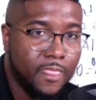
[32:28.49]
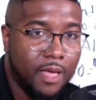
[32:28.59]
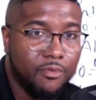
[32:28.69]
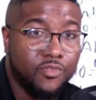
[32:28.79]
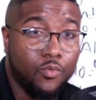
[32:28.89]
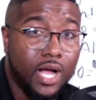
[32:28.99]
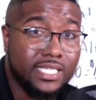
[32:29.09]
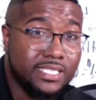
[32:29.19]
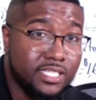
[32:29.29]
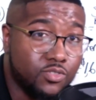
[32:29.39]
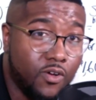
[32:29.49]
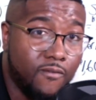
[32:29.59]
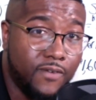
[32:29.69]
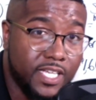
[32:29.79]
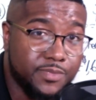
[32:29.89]
If you're watching this on
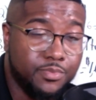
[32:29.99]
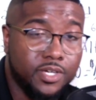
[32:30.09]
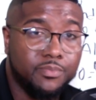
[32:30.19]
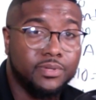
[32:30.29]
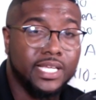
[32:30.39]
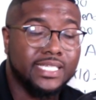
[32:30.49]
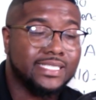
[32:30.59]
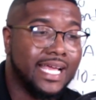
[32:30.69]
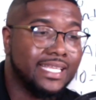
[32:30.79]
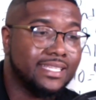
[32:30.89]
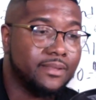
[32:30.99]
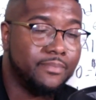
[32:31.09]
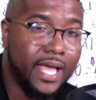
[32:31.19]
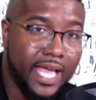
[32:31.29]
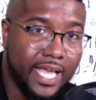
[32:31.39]
Facebook, please like the
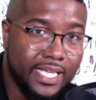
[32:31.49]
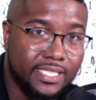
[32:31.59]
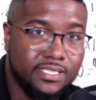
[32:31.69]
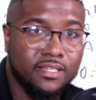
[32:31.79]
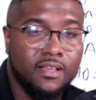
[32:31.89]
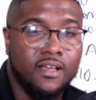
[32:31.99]
page,